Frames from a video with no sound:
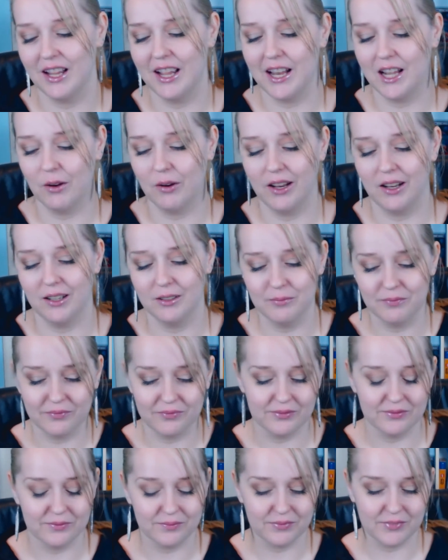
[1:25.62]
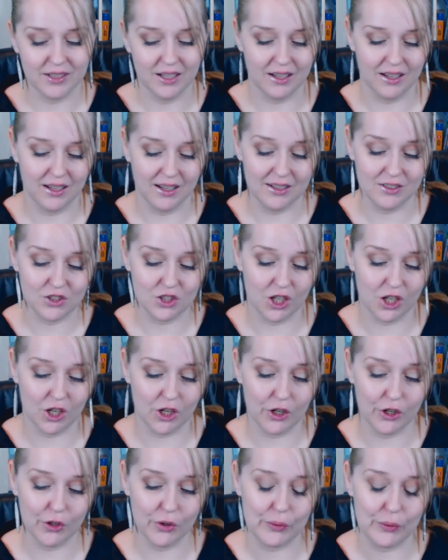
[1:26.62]
Anyway,
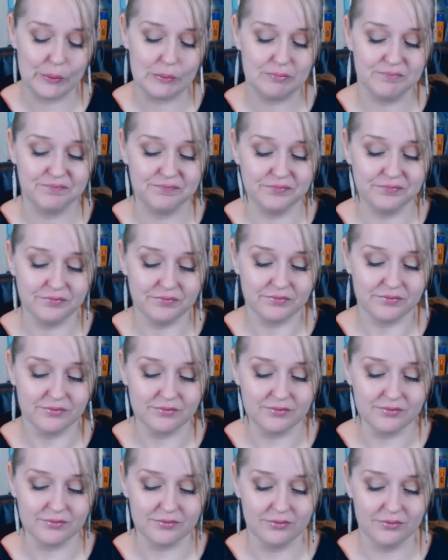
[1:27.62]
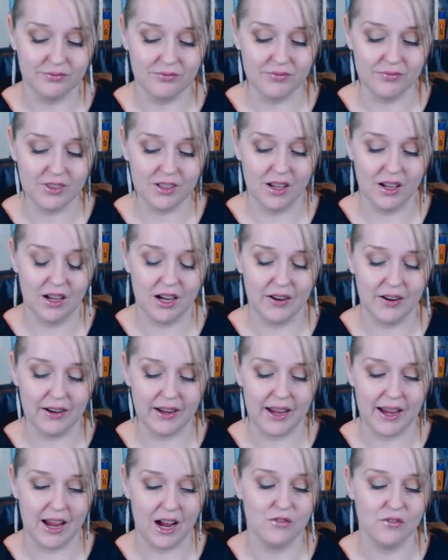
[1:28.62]
so
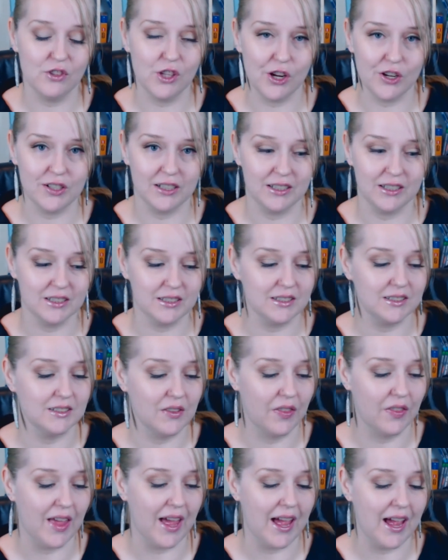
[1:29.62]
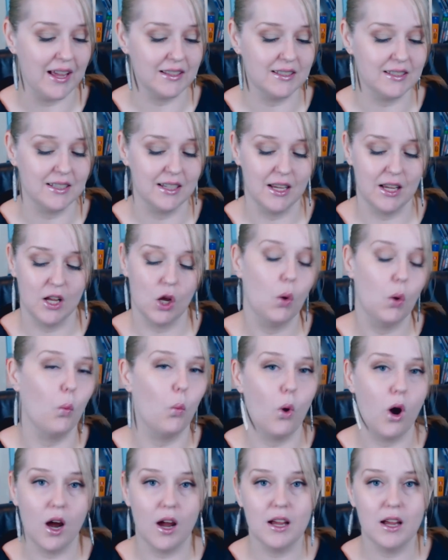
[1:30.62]
okay, I've noticed that
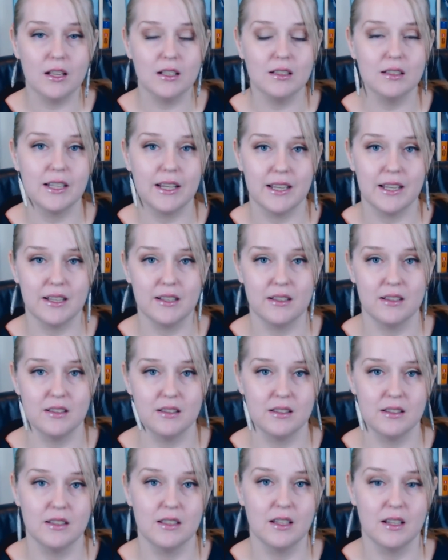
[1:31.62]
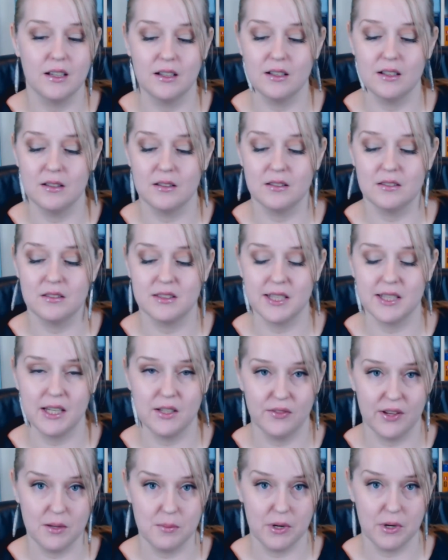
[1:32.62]
while in
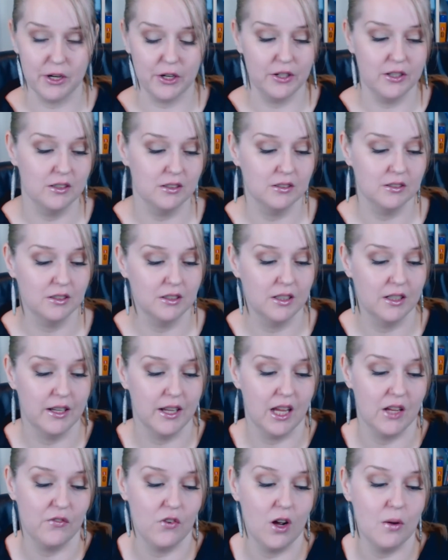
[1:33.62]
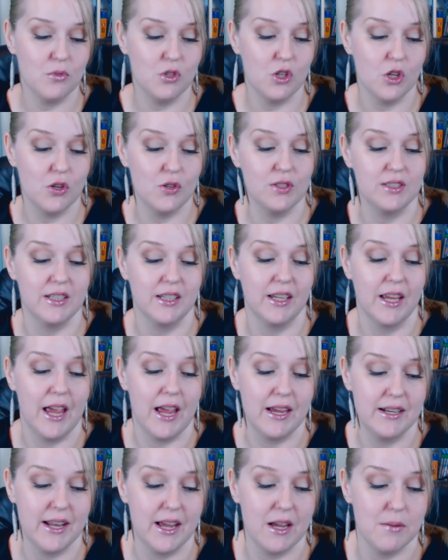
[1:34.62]
TV mode, if I'm using
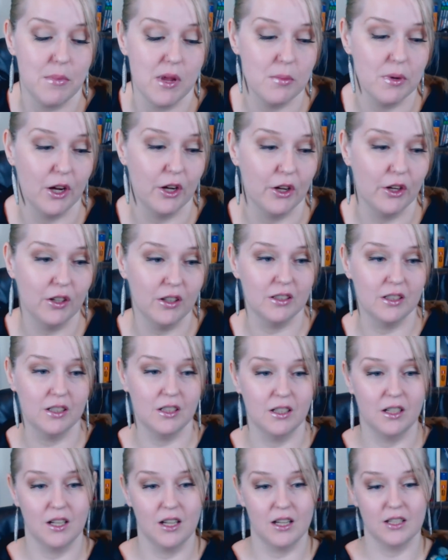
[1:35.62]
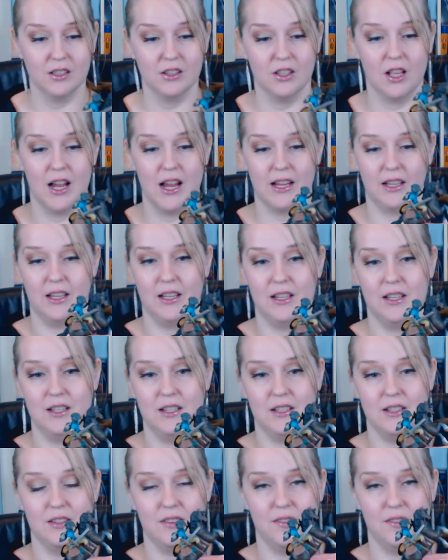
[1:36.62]
an amiibo, like